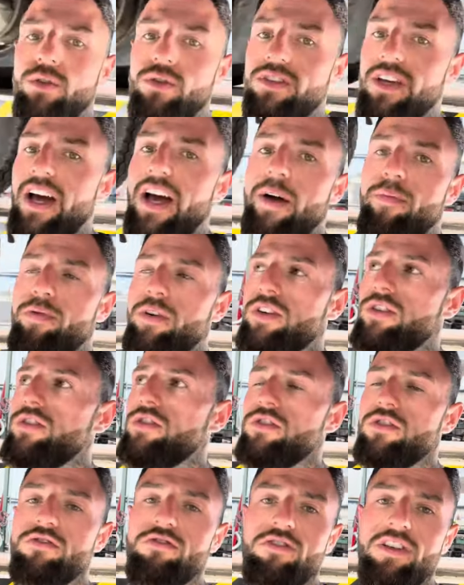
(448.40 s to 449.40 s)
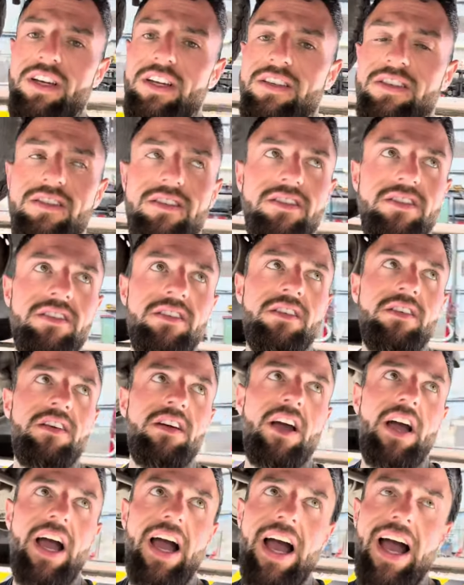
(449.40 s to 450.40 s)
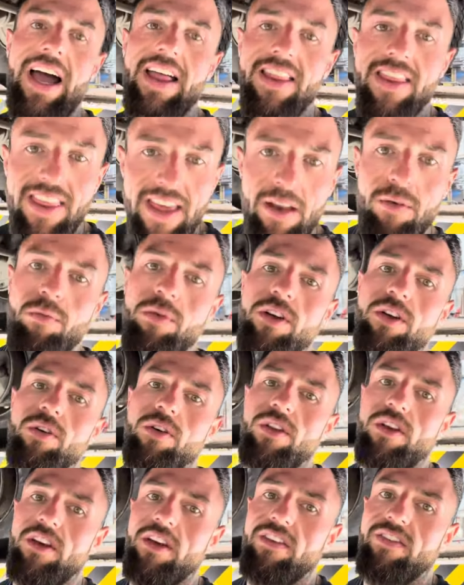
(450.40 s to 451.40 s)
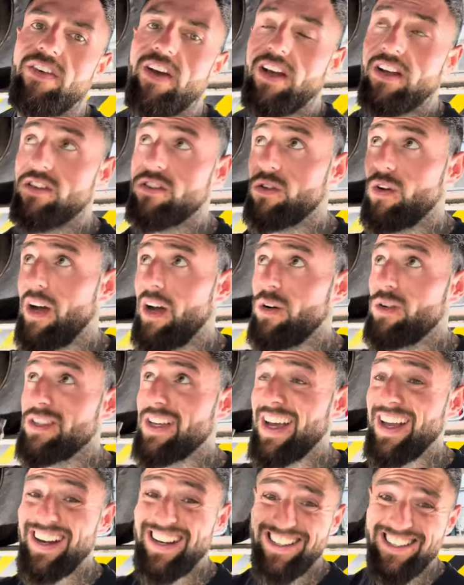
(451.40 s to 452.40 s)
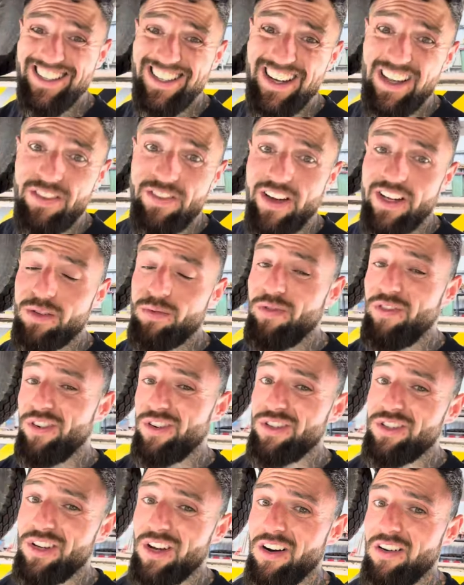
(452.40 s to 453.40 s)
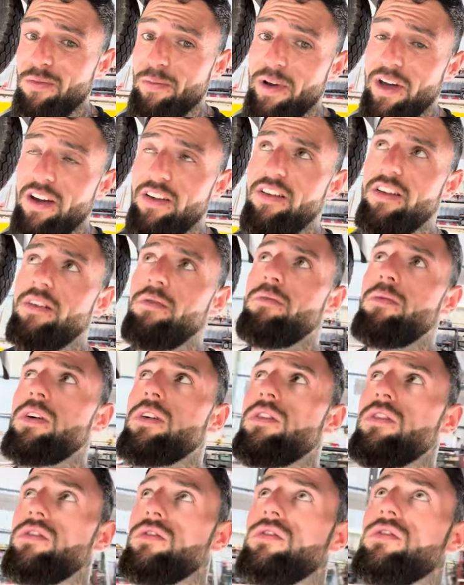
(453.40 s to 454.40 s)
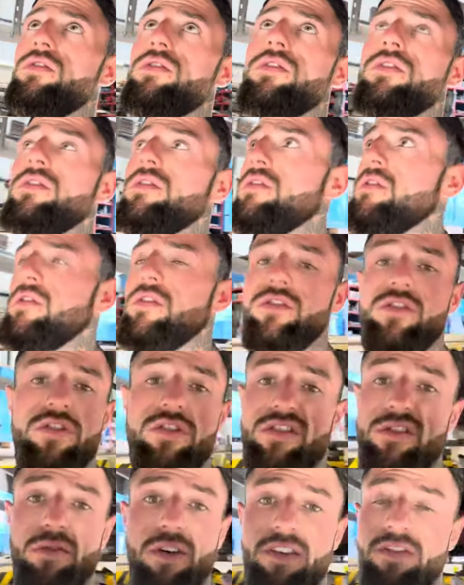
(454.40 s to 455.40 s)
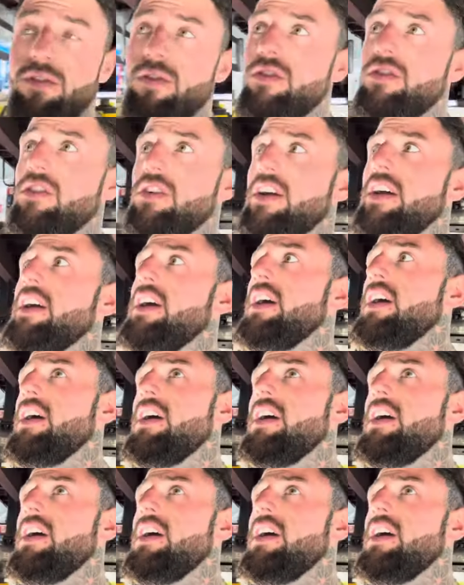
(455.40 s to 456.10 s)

tyre pressures, grease, and then we do all the defects. So I always get a list of defects before I start repairing because it's just the way I've always done it.